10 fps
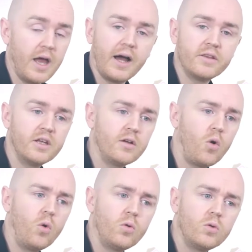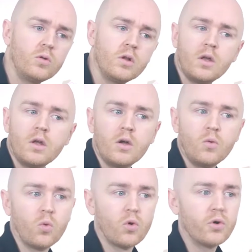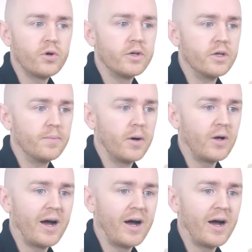And they all worry about